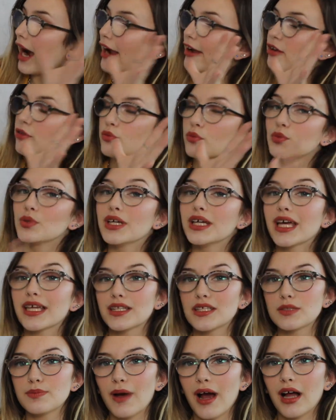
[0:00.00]
I really
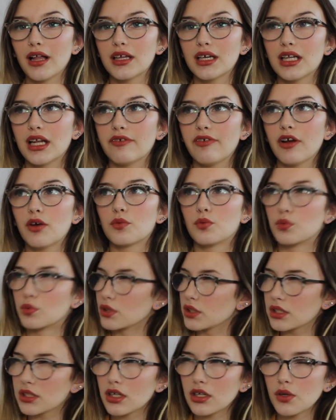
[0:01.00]
like this palette, and if I
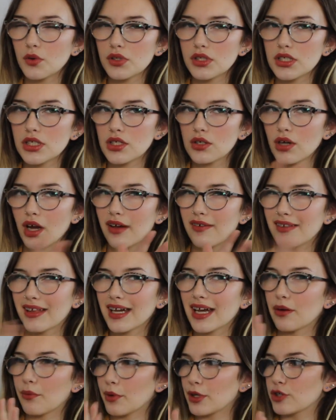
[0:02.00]
really don't know what to do, I feel
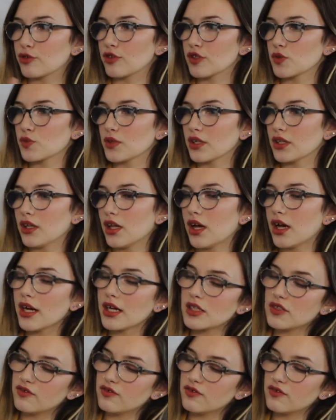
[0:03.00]
like I reach for this one a lot.